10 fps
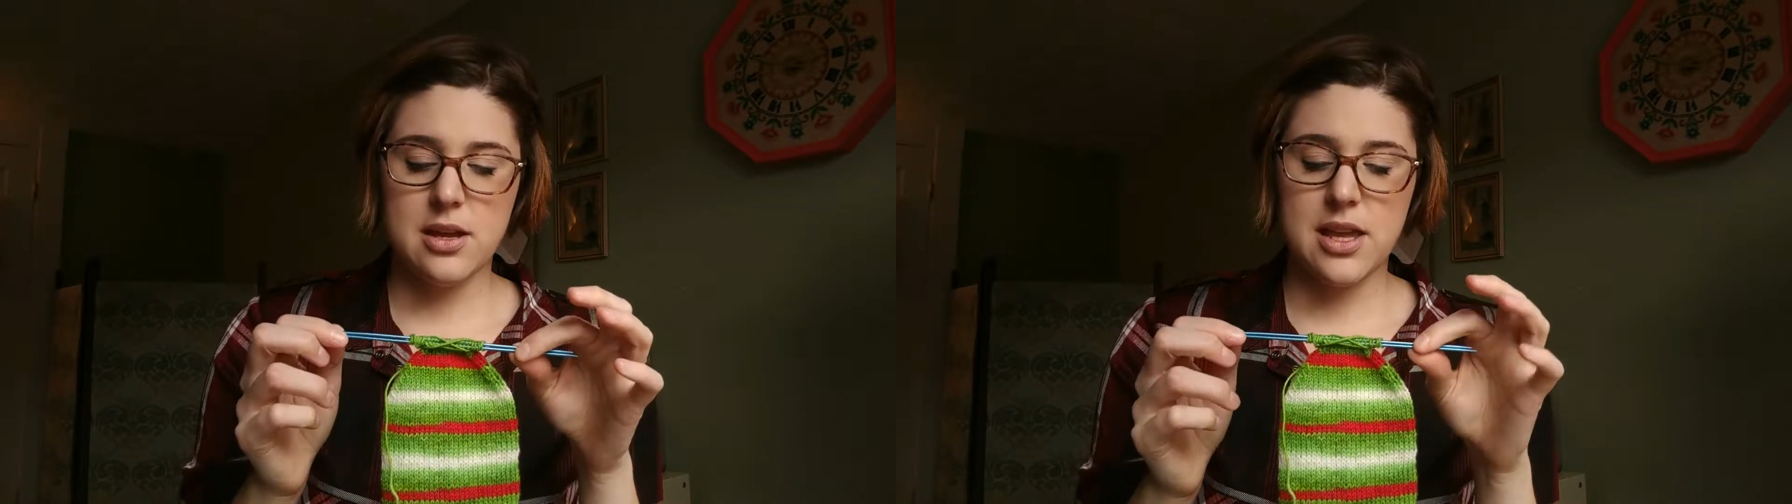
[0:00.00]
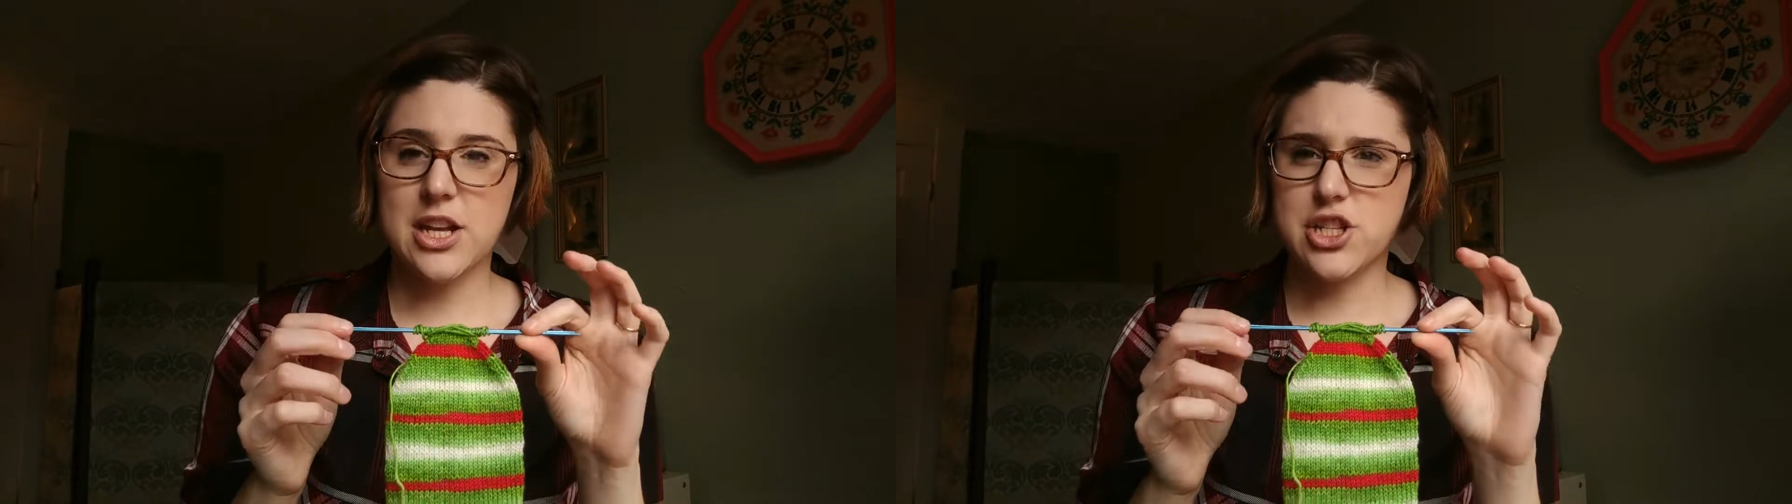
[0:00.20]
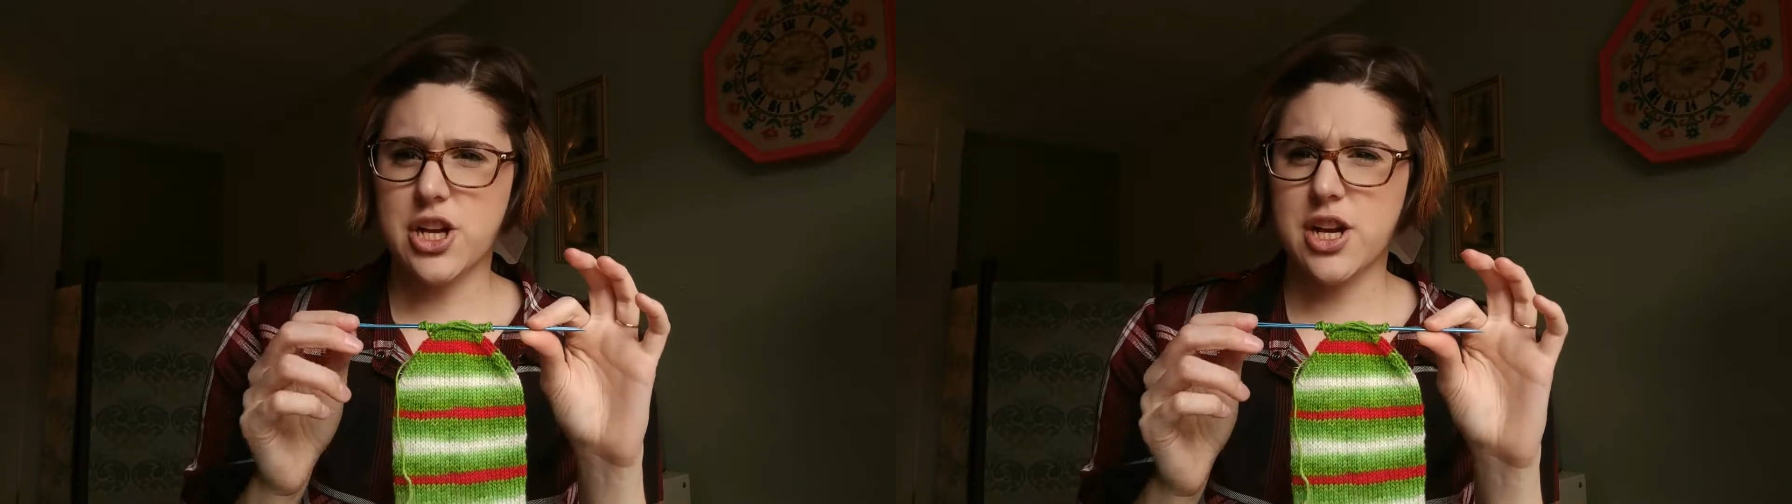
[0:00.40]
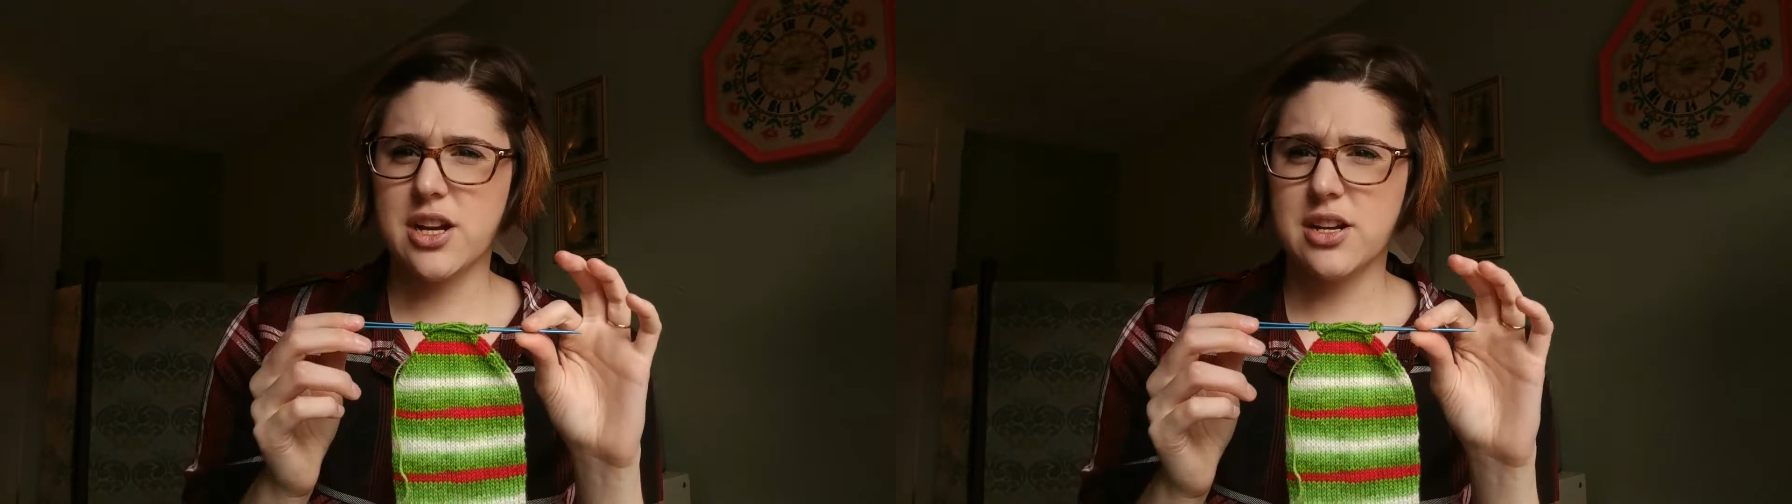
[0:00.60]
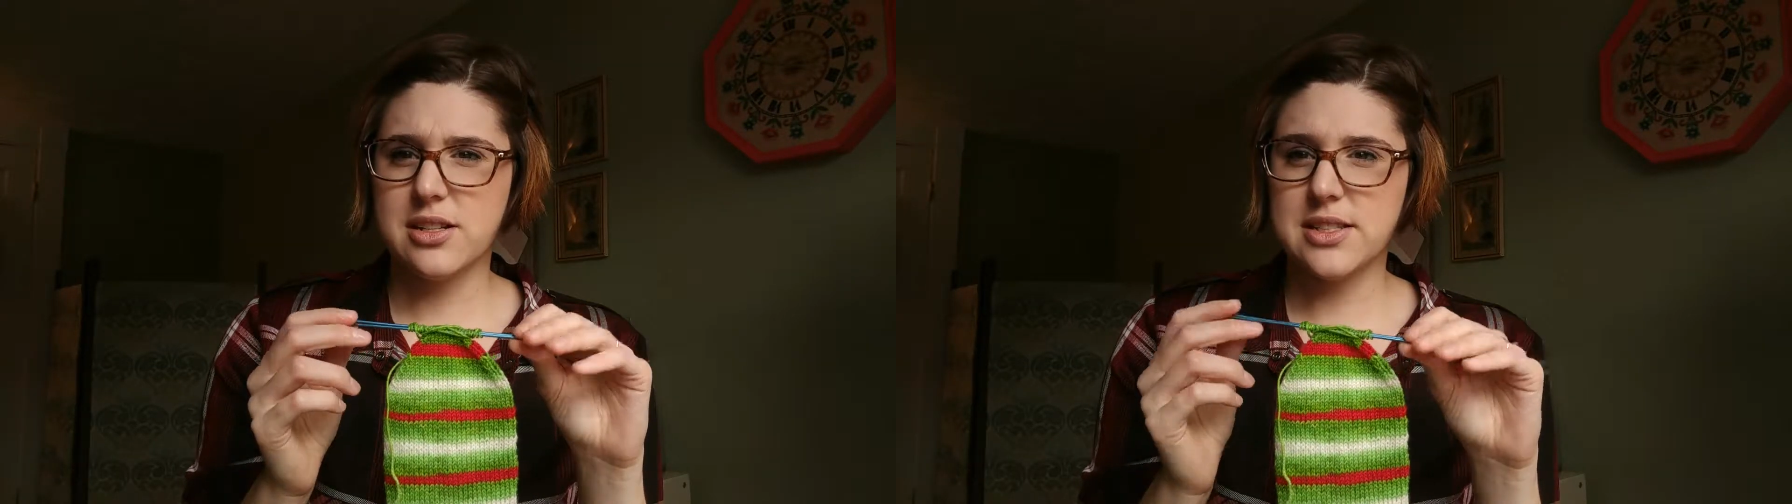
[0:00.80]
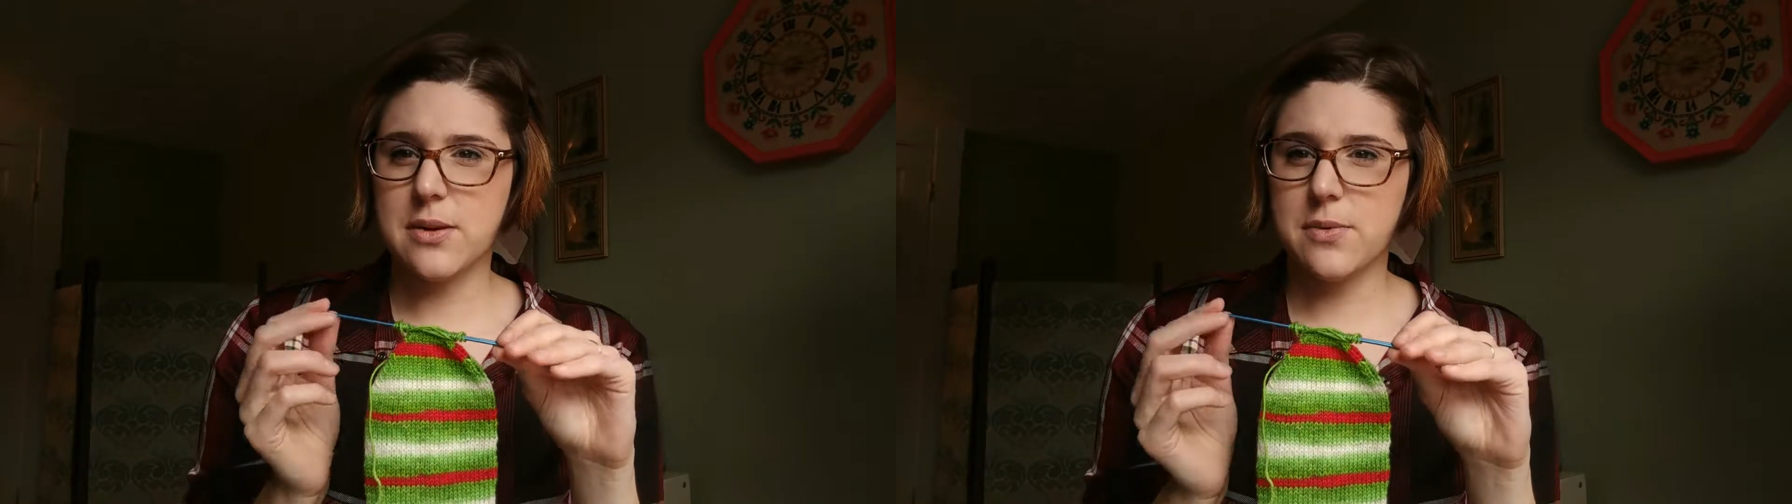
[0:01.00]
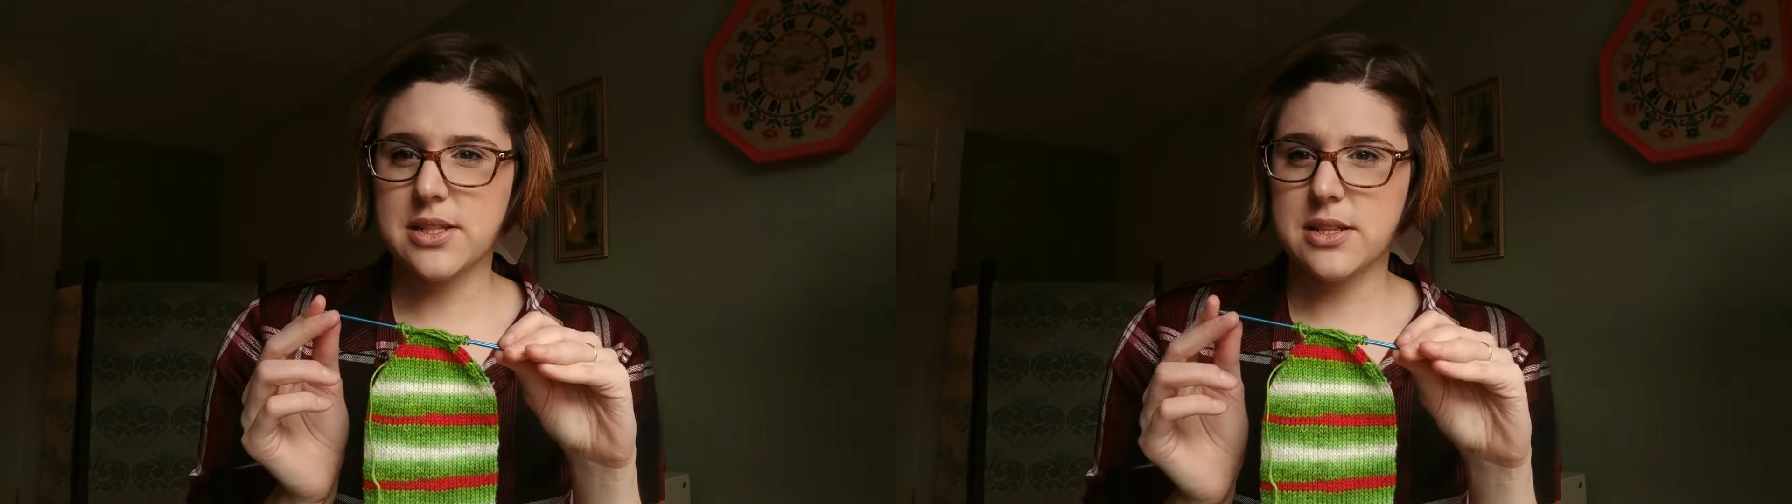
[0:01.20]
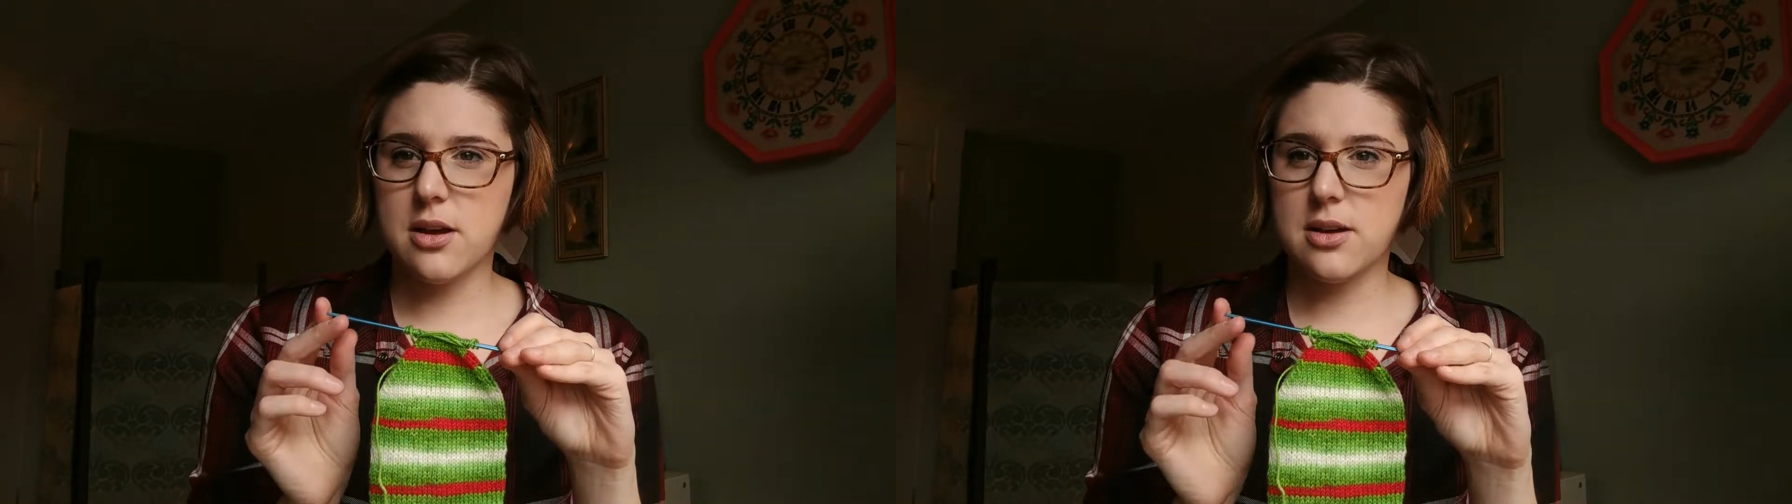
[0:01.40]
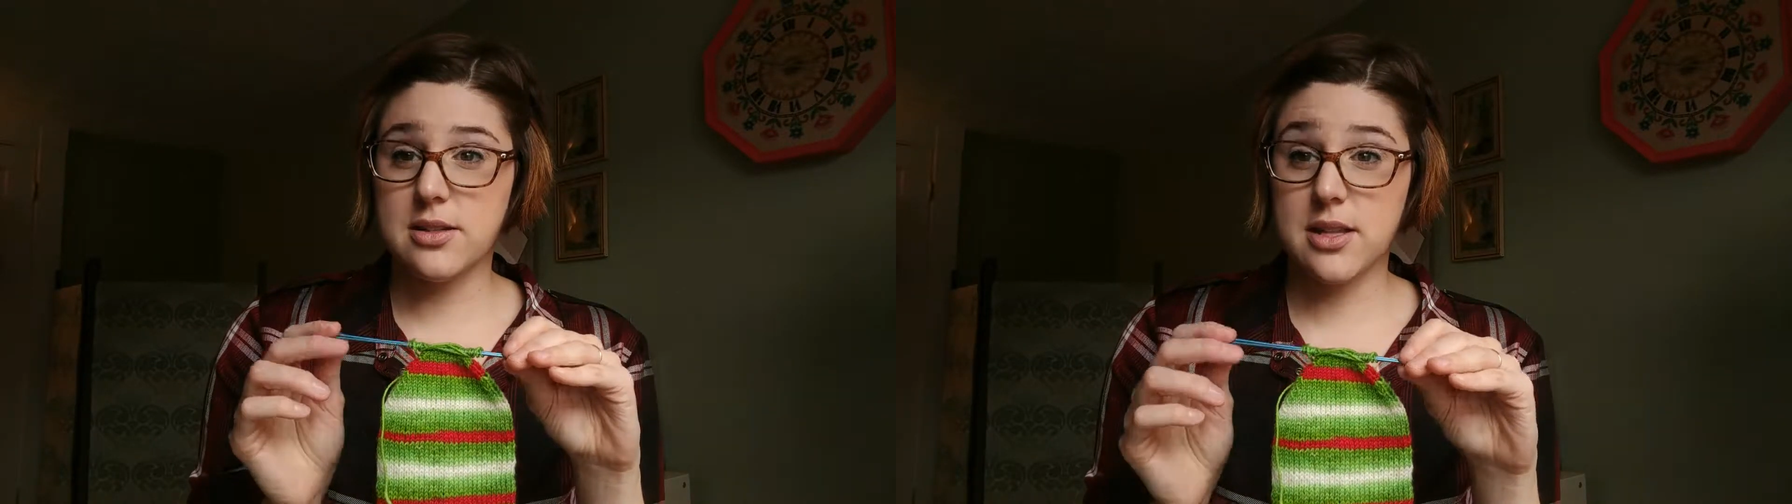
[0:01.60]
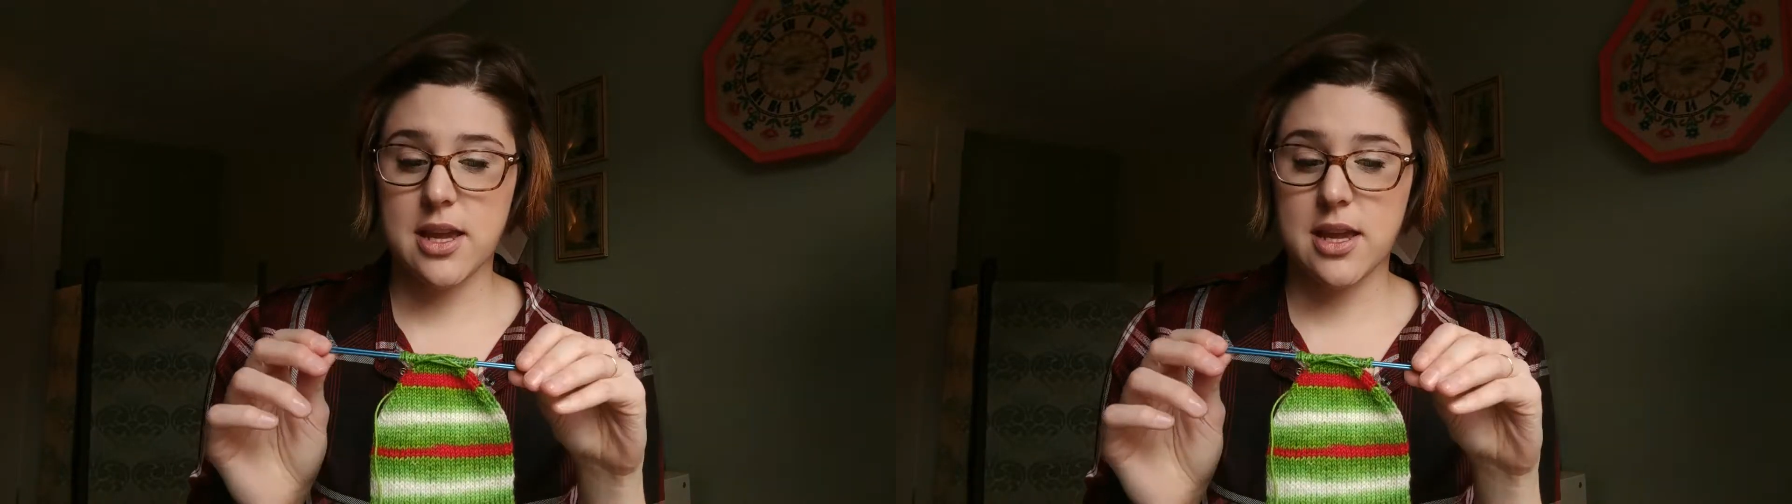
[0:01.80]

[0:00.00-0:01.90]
Kitchener, is that what it's called?